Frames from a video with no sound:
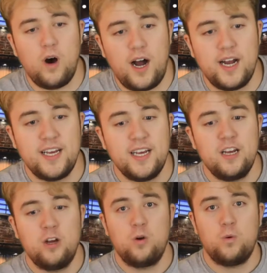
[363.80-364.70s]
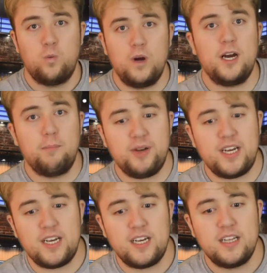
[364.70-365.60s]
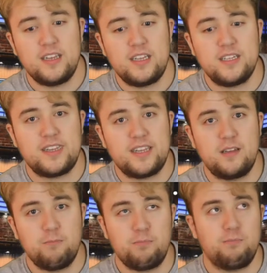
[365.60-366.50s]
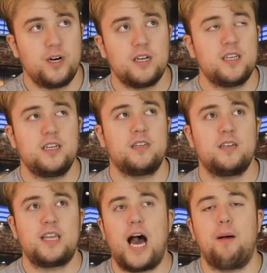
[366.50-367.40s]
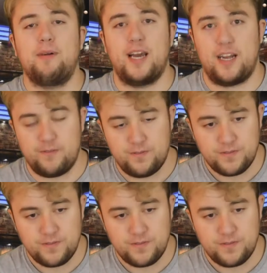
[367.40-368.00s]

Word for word: one will be the person to dominate.